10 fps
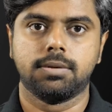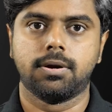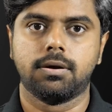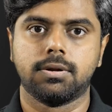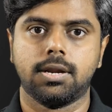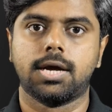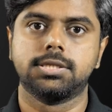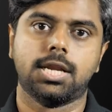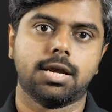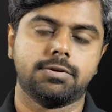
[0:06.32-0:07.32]
about
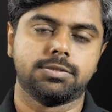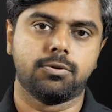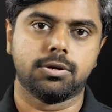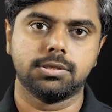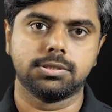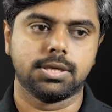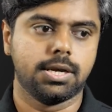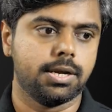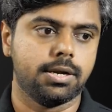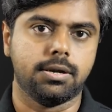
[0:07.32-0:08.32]
large language models
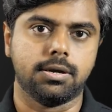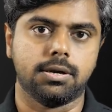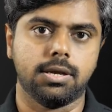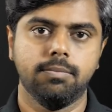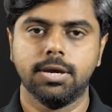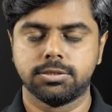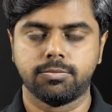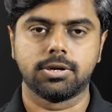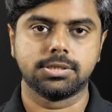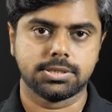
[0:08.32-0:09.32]
and image
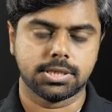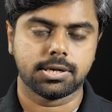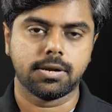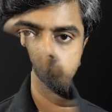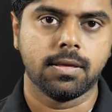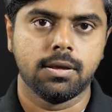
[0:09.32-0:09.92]
models, etc.